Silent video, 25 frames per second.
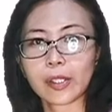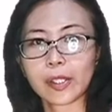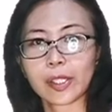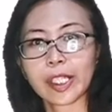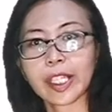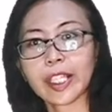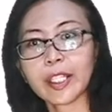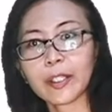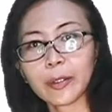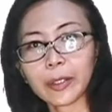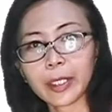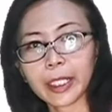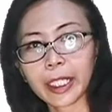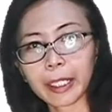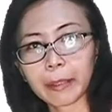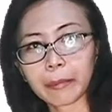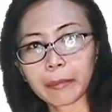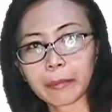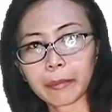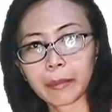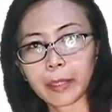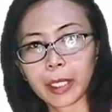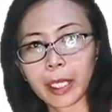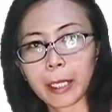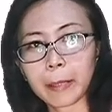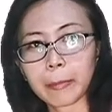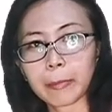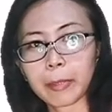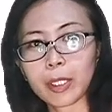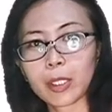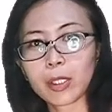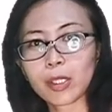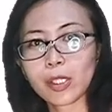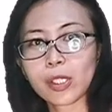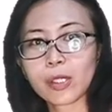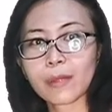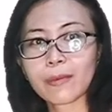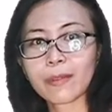synonym
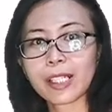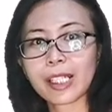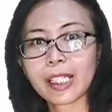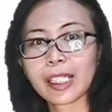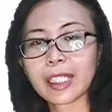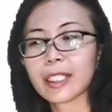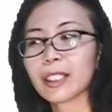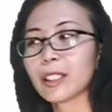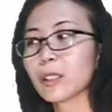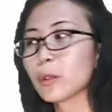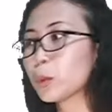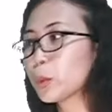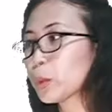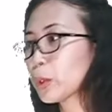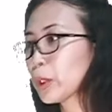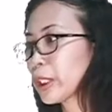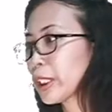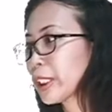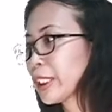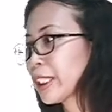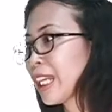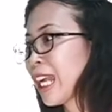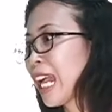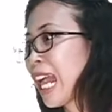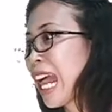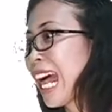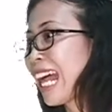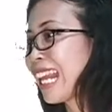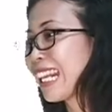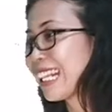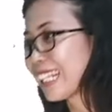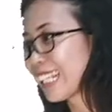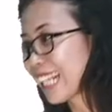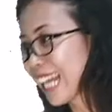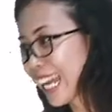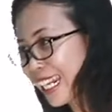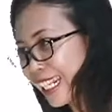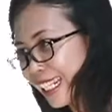because of the signal word
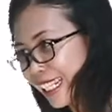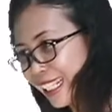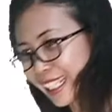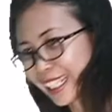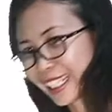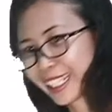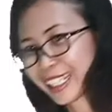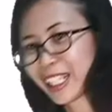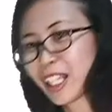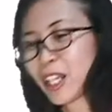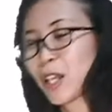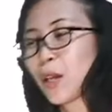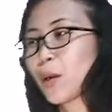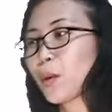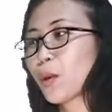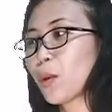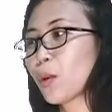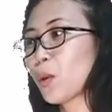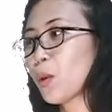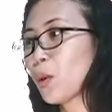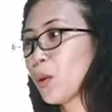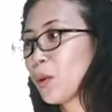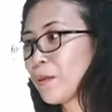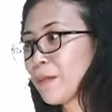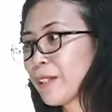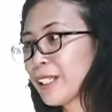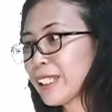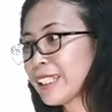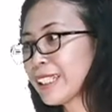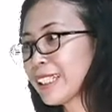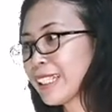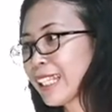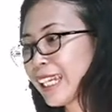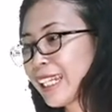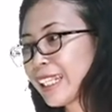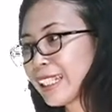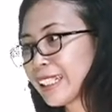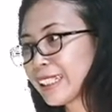like.
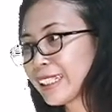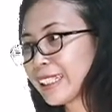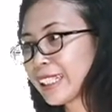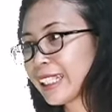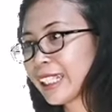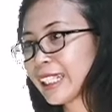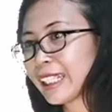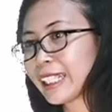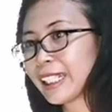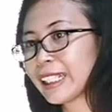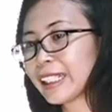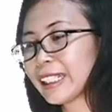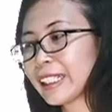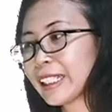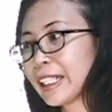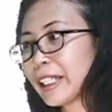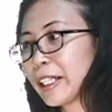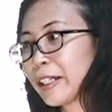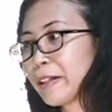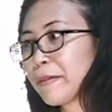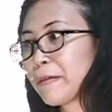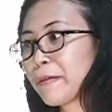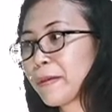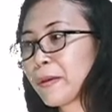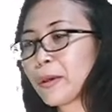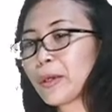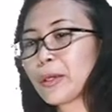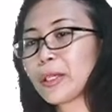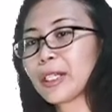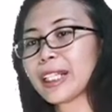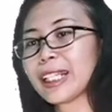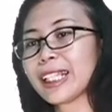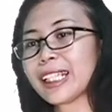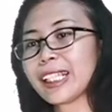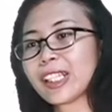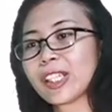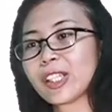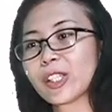COVID-19
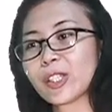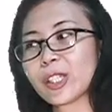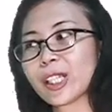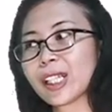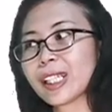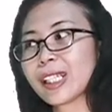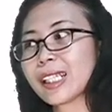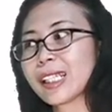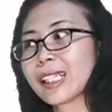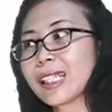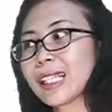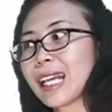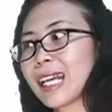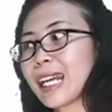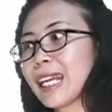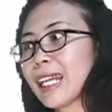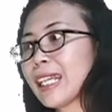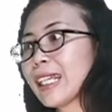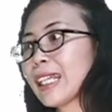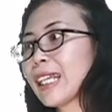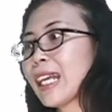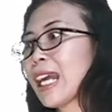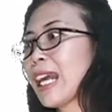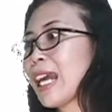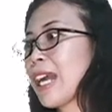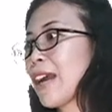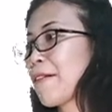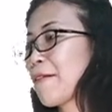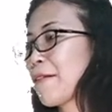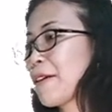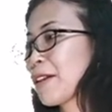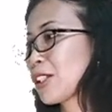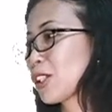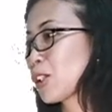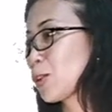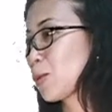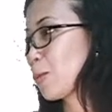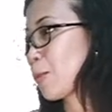therefore is just like
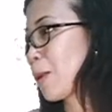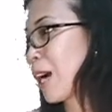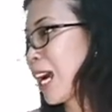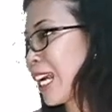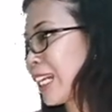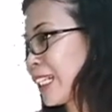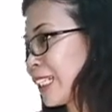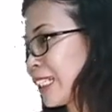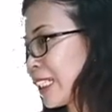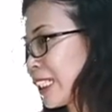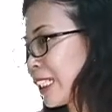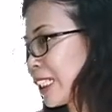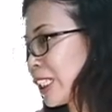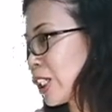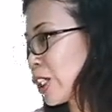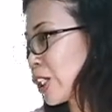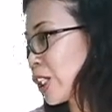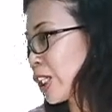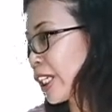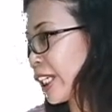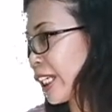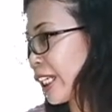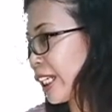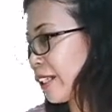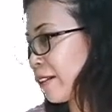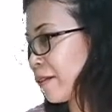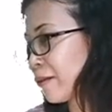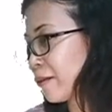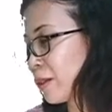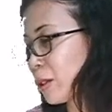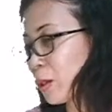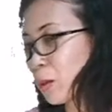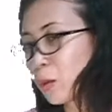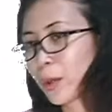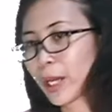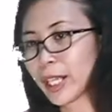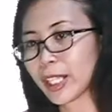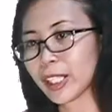Spanish
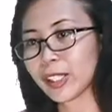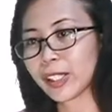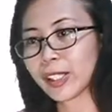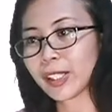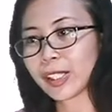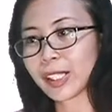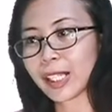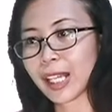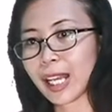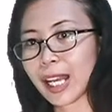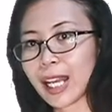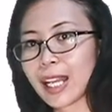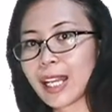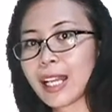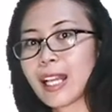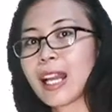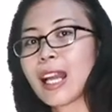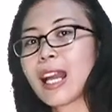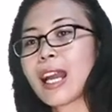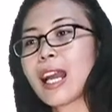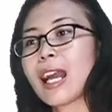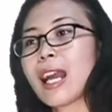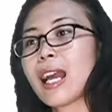influenza.